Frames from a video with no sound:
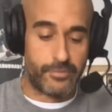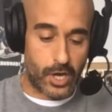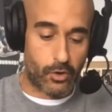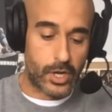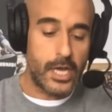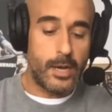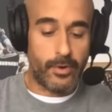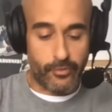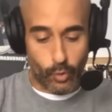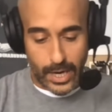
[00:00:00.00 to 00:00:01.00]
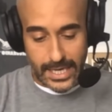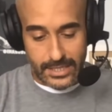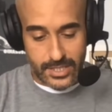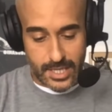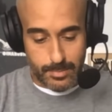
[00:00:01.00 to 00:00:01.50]
of note before I
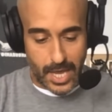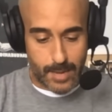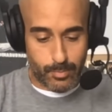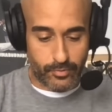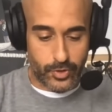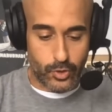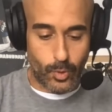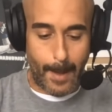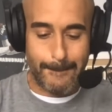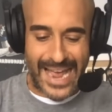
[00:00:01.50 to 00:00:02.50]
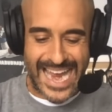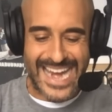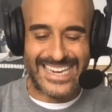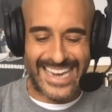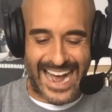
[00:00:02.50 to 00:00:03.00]
get to the pay per view
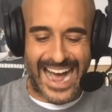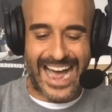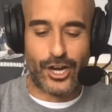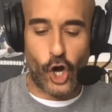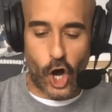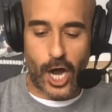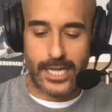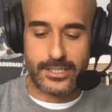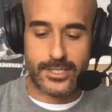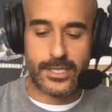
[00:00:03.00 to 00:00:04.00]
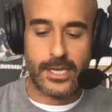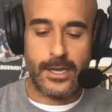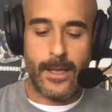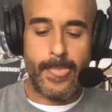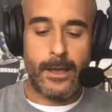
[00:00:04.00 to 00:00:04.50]
main card odds.
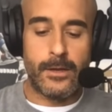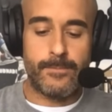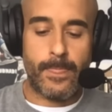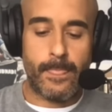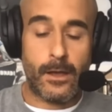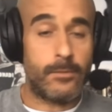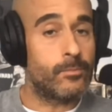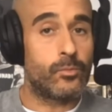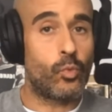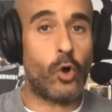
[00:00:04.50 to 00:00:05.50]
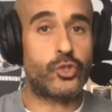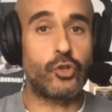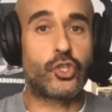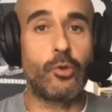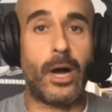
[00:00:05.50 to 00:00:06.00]
Won't do
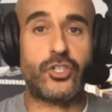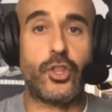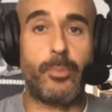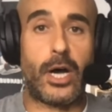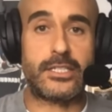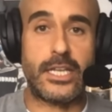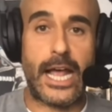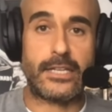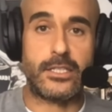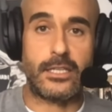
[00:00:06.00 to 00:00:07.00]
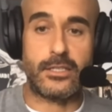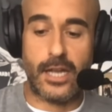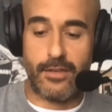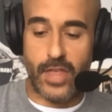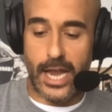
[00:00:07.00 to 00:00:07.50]
too much of the Boston accent
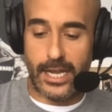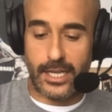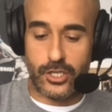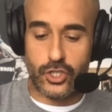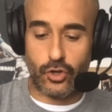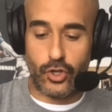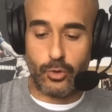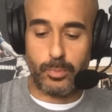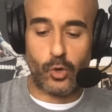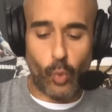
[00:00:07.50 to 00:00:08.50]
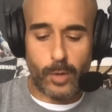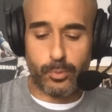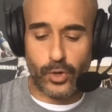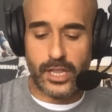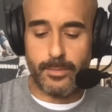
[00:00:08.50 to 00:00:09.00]
today, of that I can assure you. But one
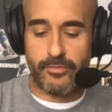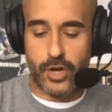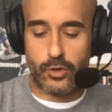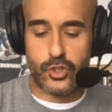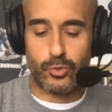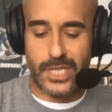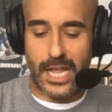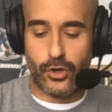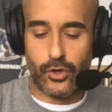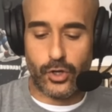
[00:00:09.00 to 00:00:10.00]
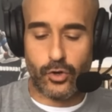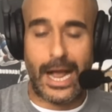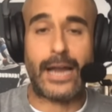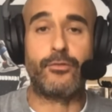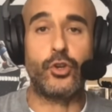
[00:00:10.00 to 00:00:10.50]
prelim of note. So Dan Hooker
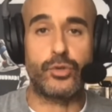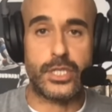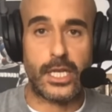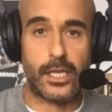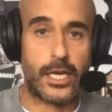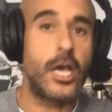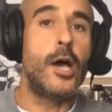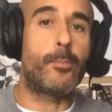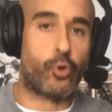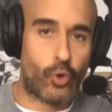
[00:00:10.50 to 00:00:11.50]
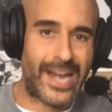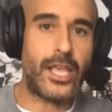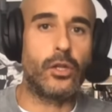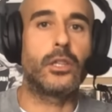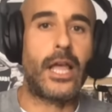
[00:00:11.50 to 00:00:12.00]
out of New Zealand,
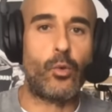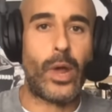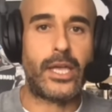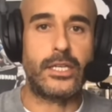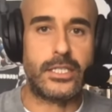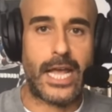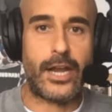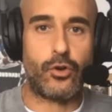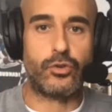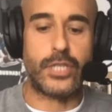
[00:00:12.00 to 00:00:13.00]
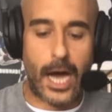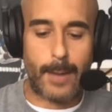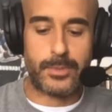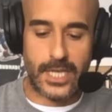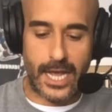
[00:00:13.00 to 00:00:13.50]
perennial lightweight contender, top
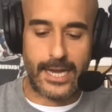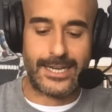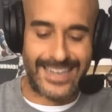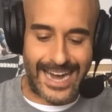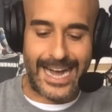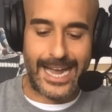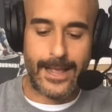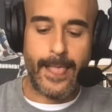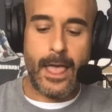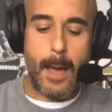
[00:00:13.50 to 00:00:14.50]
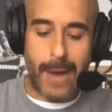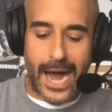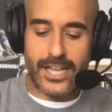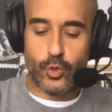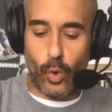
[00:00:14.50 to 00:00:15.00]
10 guy,
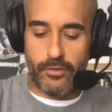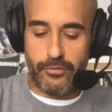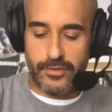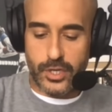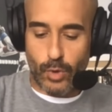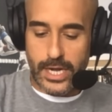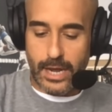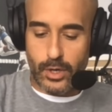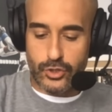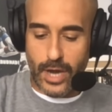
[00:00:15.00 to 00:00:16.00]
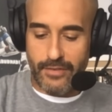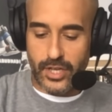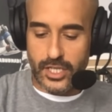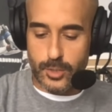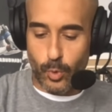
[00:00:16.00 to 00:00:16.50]
minus 150 right now on
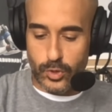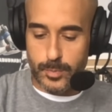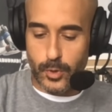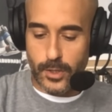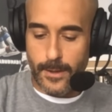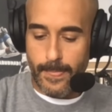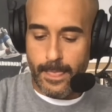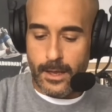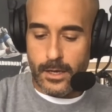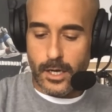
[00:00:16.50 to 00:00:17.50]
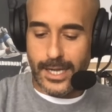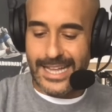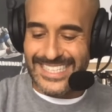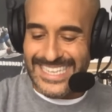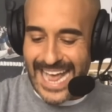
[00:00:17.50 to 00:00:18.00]
DraftKings Sportsbook
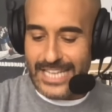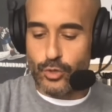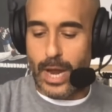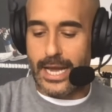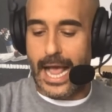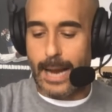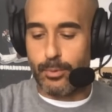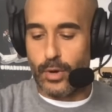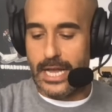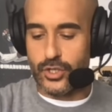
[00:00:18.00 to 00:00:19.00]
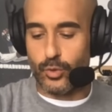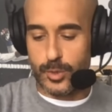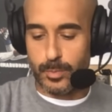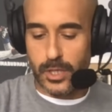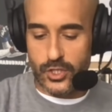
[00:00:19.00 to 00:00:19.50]
against Nasrat Haqparast, who is
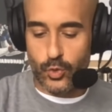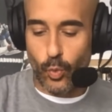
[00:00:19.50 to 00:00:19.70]
plus